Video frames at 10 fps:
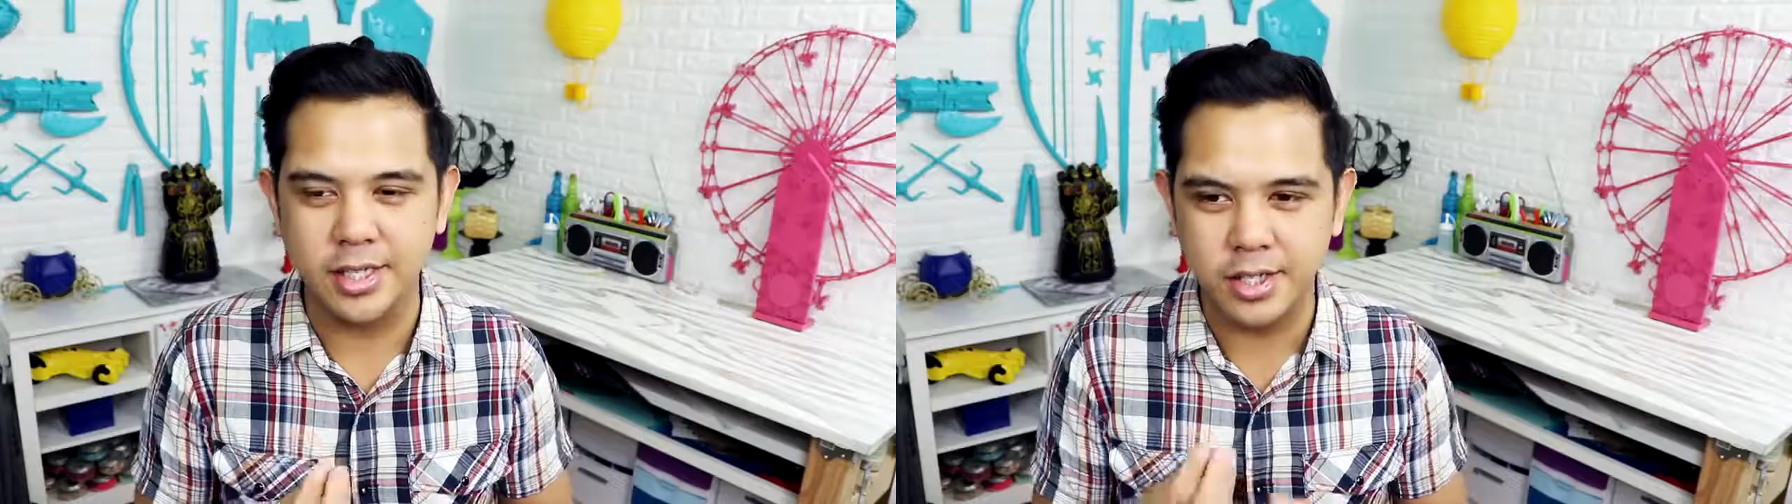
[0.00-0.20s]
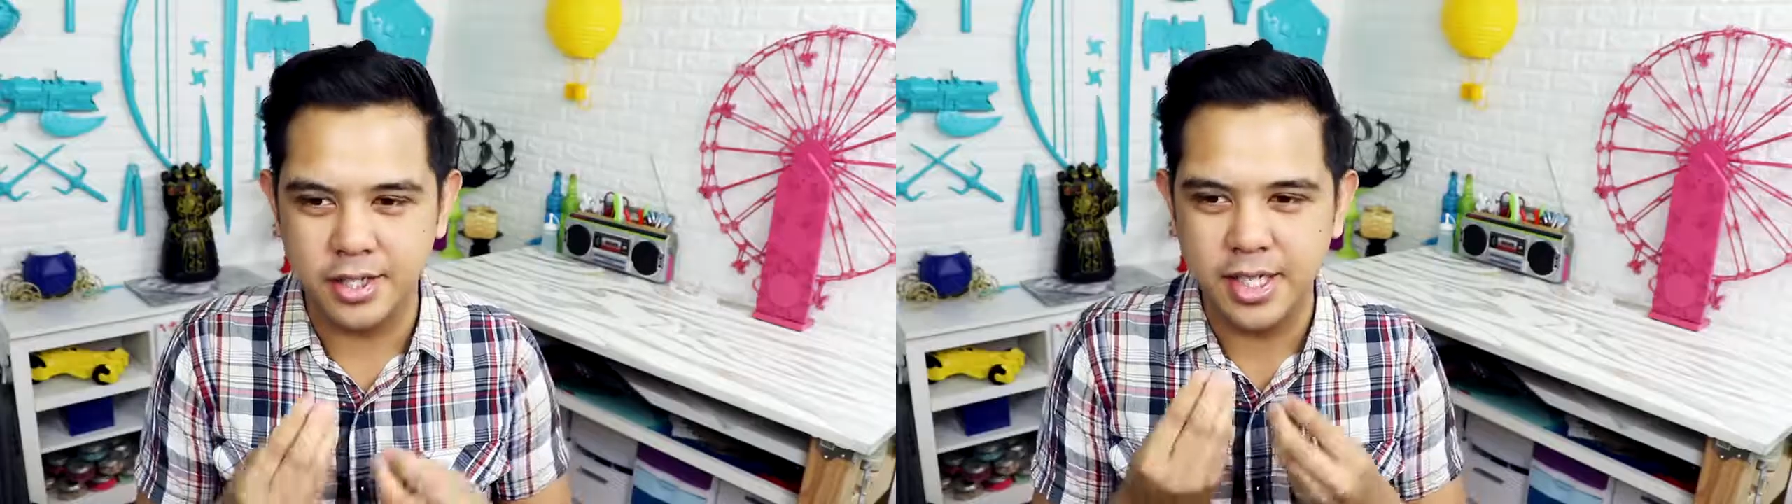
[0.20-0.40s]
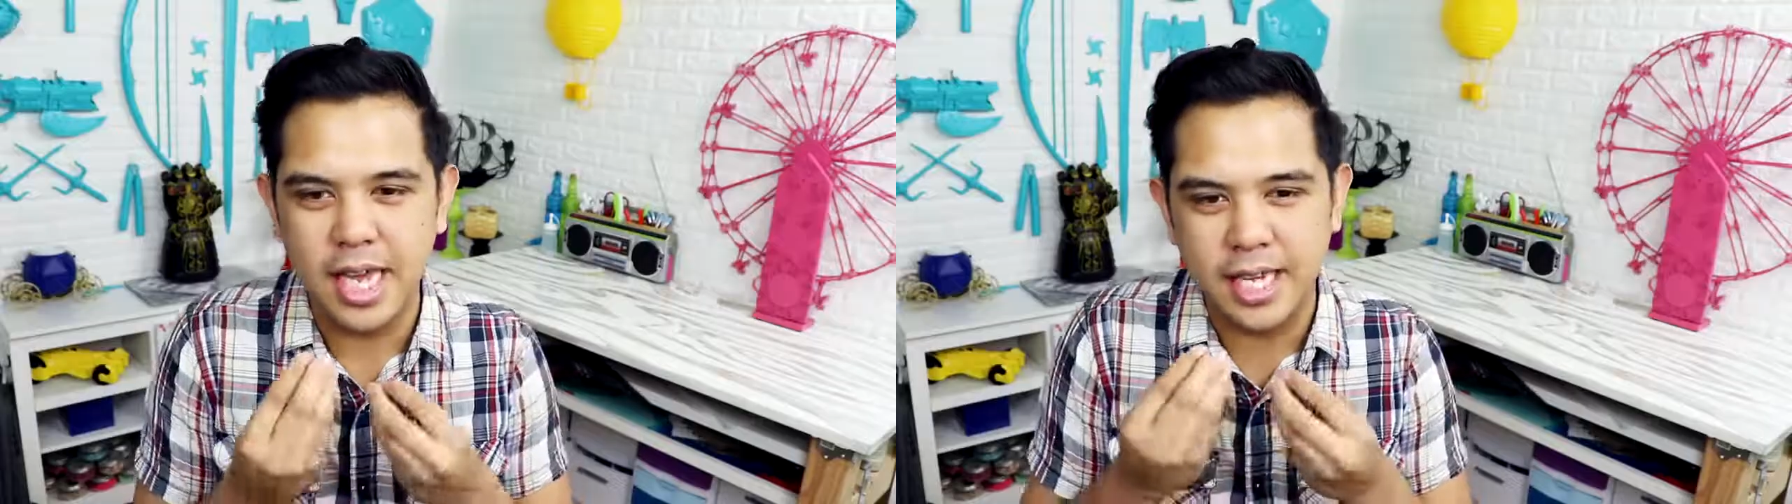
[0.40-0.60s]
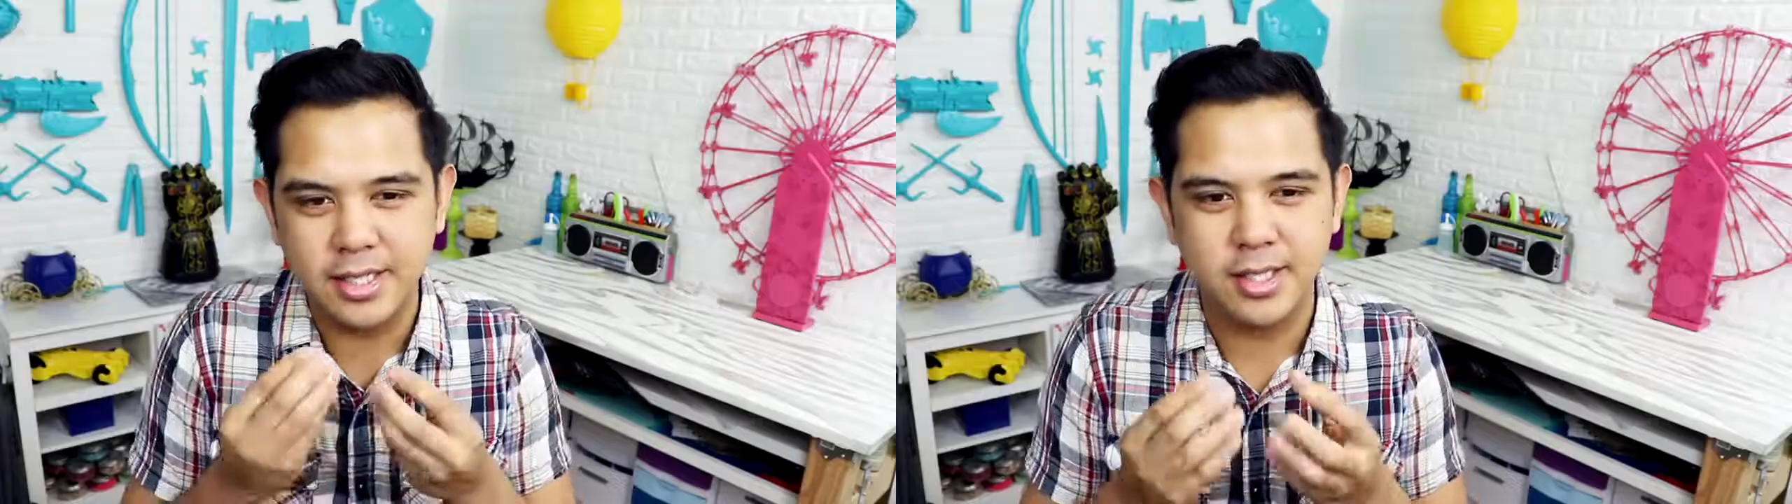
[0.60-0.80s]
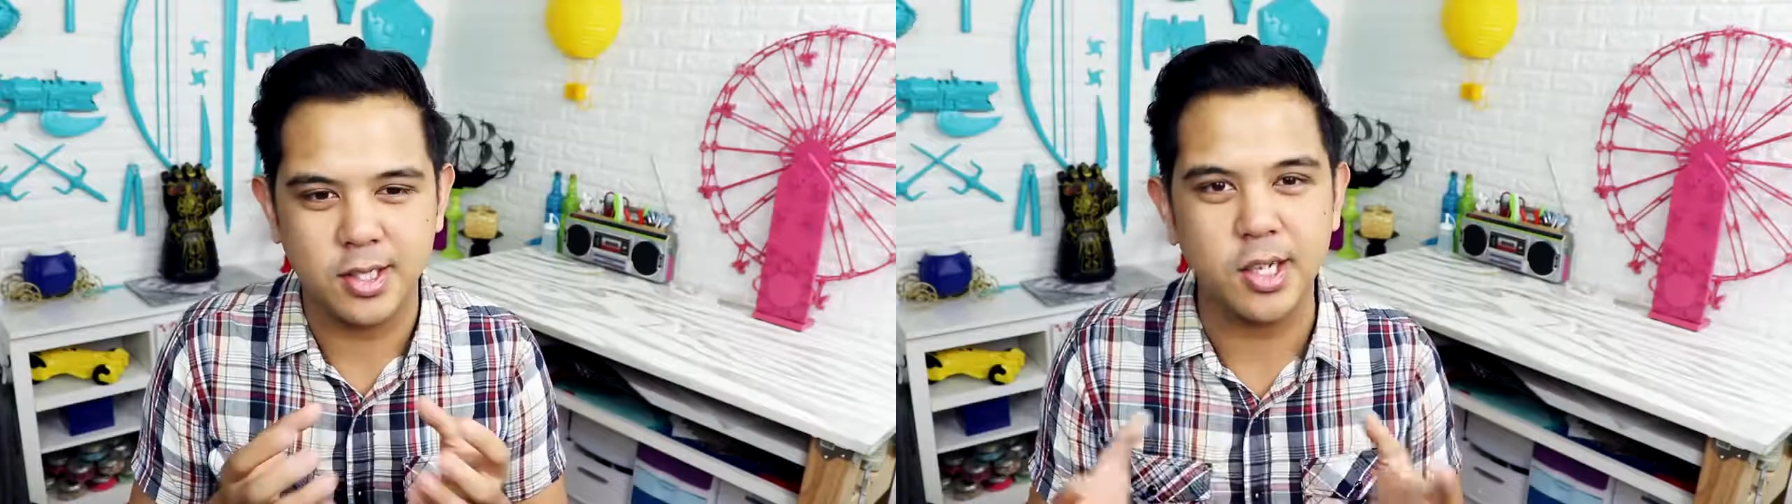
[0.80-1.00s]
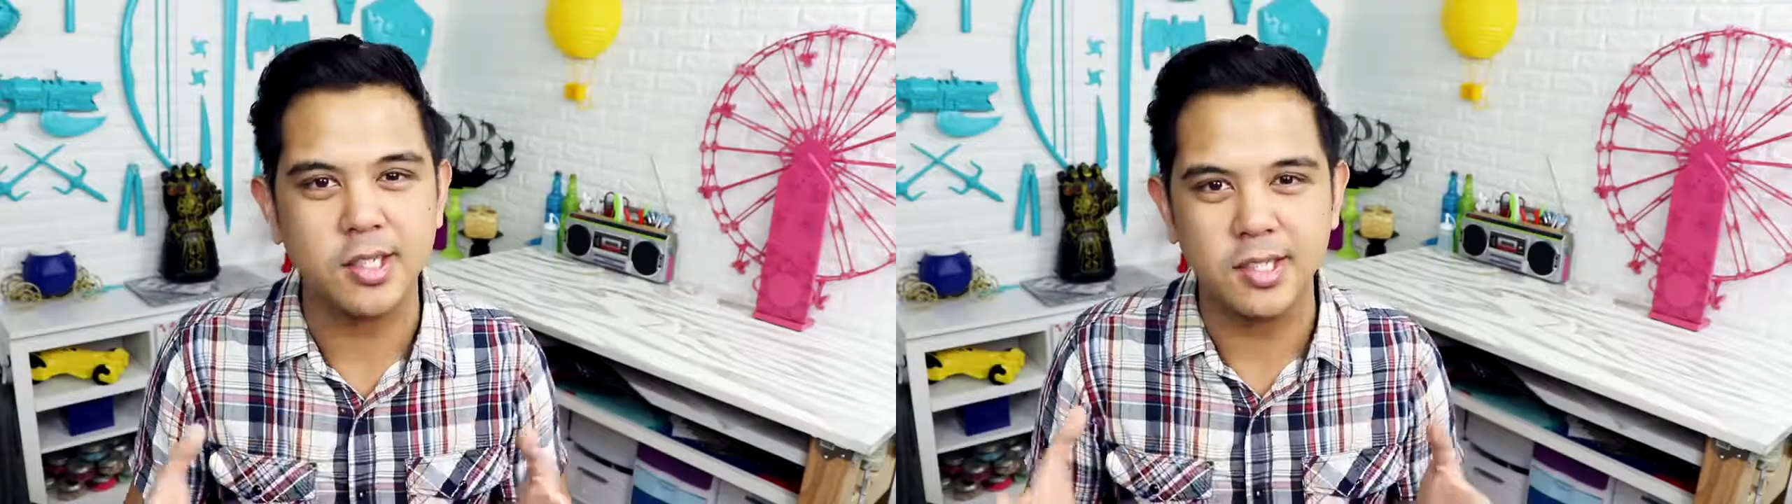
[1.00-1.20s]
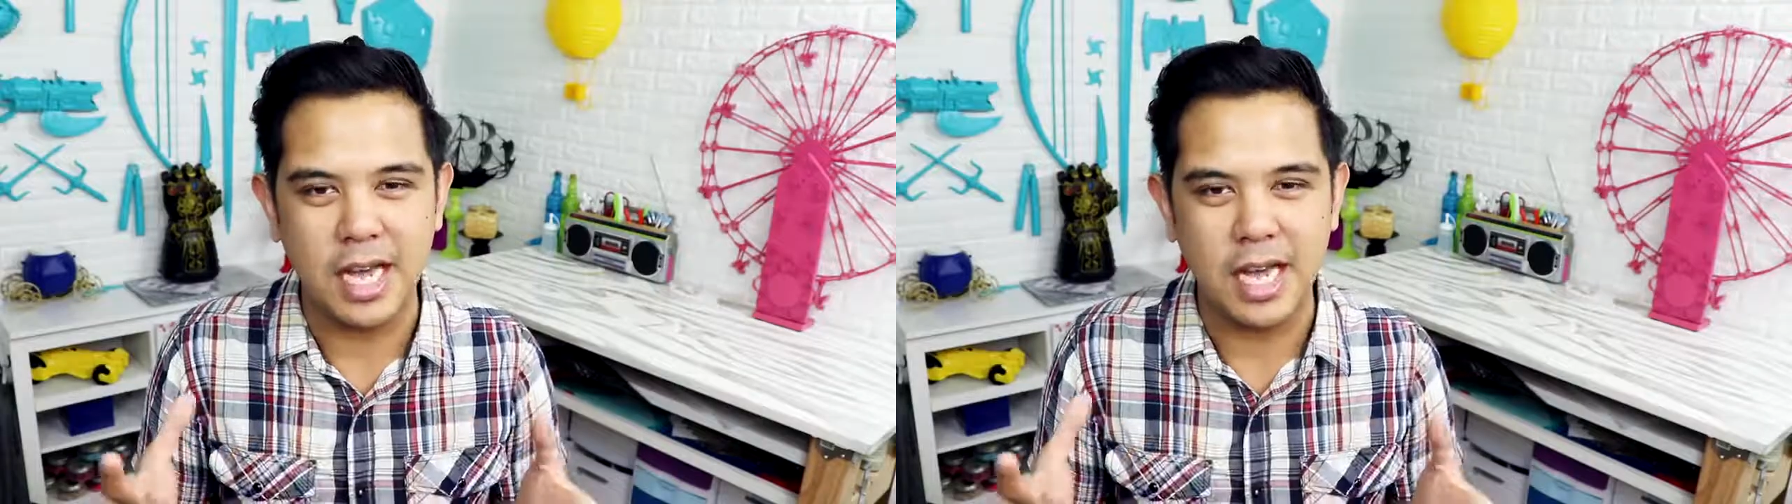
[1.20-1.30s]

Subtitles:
should taste just